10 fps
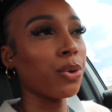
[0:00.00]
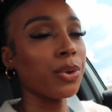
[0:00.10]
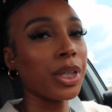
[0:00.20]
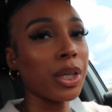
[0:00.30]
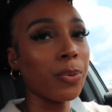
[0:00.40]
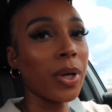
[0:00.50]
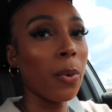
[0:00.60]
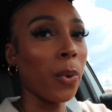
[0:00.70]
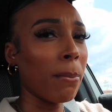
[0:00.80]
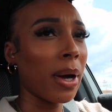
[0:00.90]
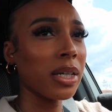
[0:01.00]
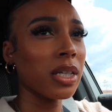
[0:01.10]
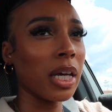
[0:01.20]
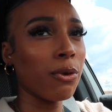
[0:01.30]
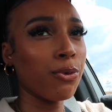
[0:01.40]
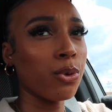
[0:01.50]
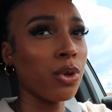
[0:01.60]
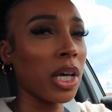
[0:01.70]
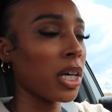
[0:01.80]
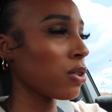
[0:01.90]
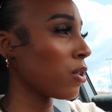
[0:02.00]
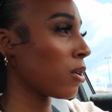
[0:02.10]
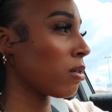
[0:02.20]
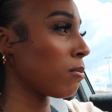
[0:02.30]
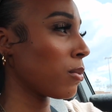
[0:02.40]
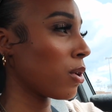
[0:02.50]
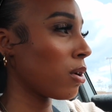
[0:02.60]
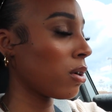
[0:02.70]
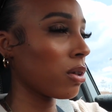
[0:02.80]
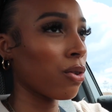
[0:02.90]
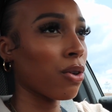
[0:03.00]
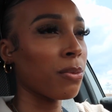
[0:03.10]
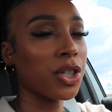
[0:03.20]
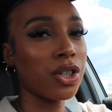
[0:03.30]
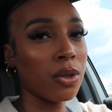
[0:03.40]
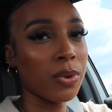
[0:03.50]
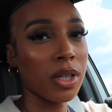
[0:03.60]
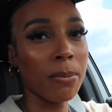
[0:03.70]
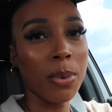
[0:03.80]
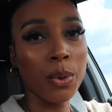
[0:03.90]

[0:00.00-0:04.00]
only when i went back to get food so i guess their their machine was like